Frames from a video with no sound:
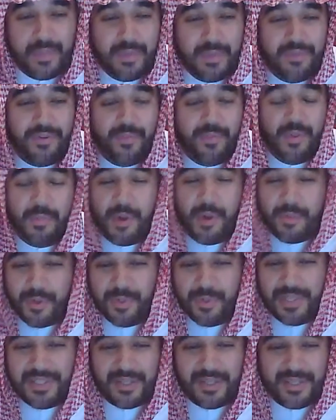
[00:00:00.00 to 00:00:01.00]
I mean, from the
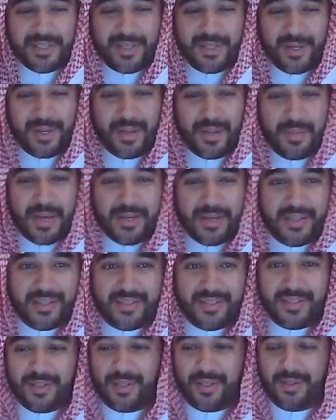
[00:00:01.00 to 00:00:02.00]
moment we started talking about
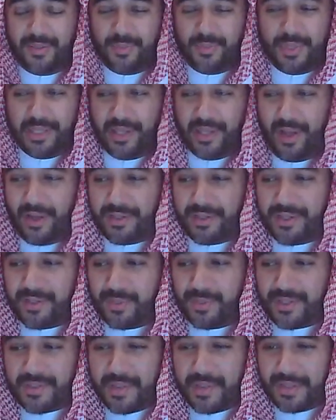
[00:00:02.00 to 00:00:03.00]
it till we
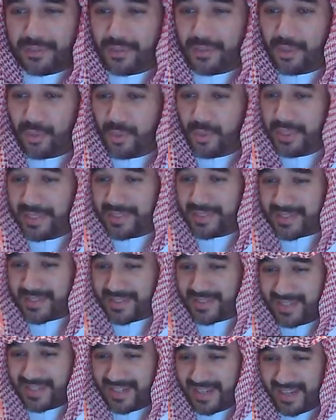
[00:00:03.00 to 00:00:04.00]
launched was about 2
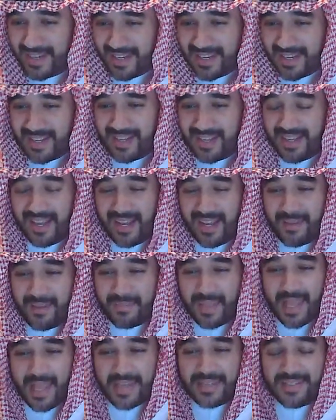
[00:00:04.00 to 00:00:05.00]
weeks.
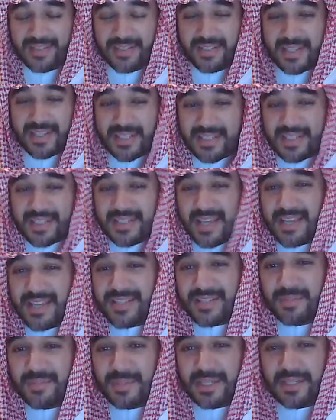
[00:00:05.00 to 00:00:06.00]
And it's a
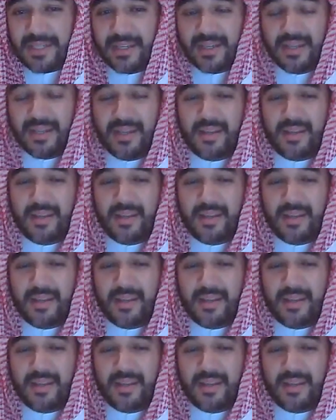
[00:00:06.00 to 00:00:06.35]
testament